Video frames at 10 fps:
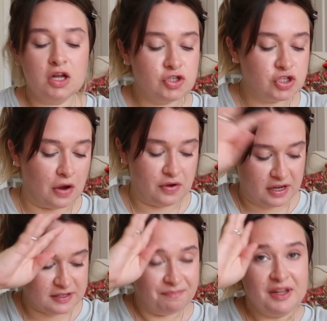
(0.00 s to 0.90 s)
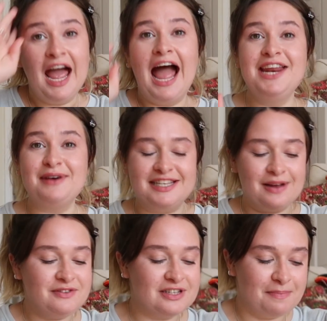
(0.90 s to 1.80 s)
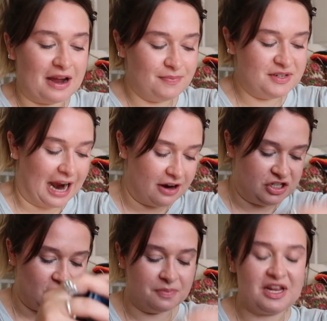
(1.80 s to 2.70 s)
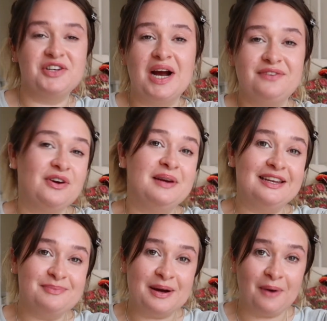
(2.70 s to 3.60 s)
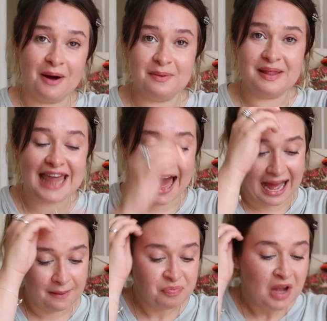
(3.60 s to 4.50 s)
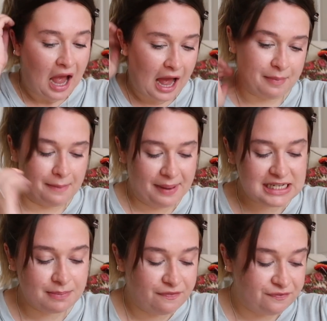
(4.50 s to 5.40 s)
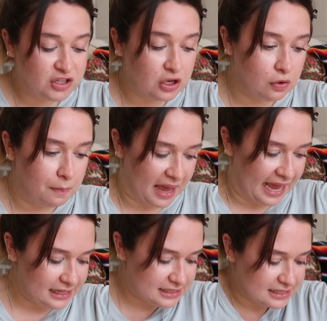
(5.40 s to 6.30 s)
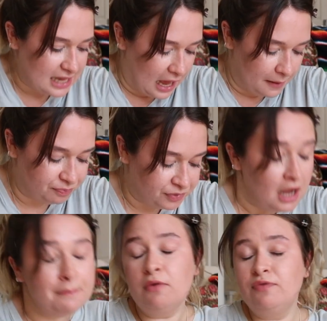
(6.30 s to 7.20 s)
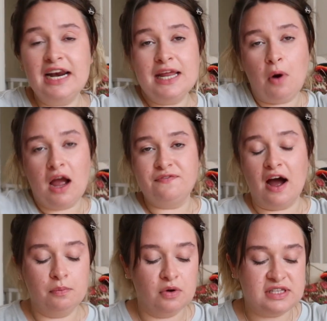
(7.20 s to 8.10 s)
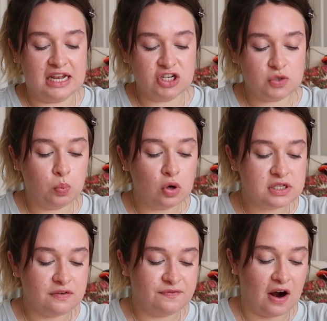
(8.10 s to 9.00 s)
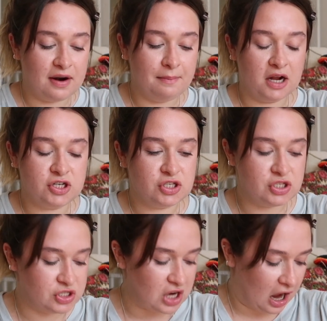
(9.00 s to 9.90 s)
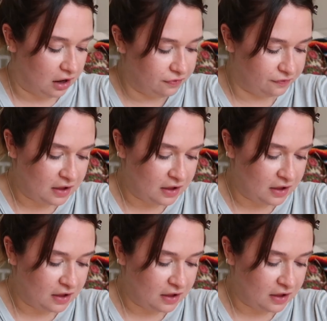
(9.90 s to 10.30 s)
so good. Anyway, so I've just got back from the charity shops. I tried to film a little bit while we were there. I picked up a few bits, but really what I found was there just wasn't very much stuff